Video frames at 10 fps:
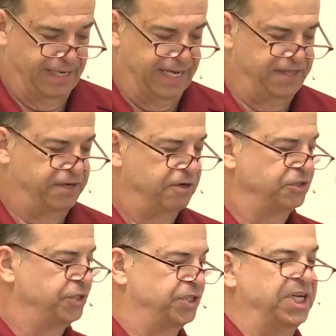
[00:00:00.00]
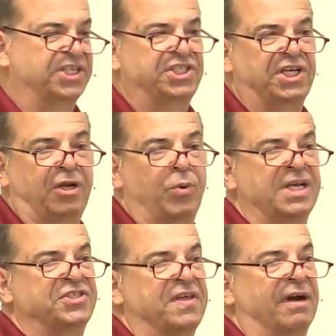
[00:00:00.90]
And then there's six
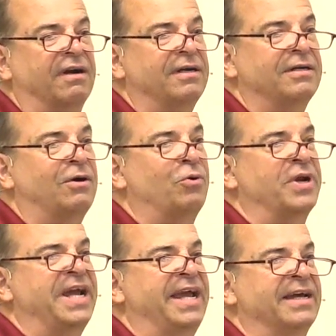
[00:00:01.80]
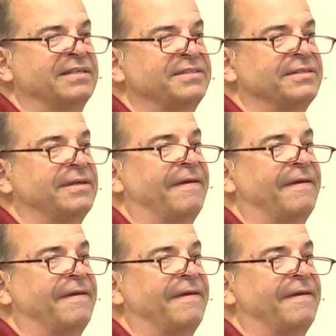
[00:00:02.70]
silhouettes there holding hands.